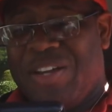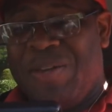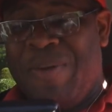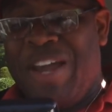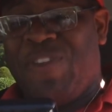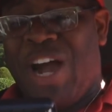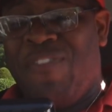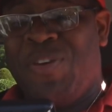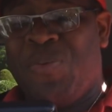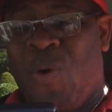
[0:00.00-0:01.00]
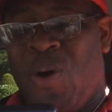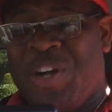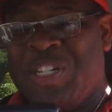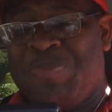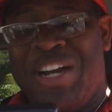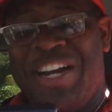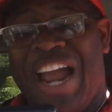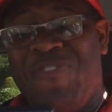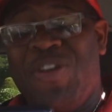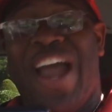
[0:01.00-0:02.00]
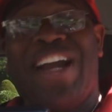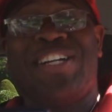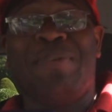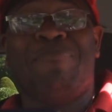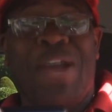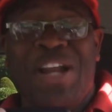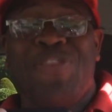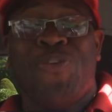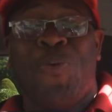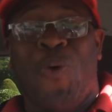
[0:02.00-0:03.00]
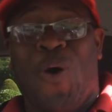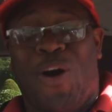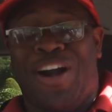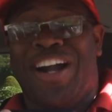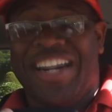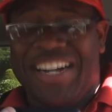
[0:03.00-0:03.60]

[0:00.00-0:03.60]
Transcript: you may have covered wars, but have you actually been through war?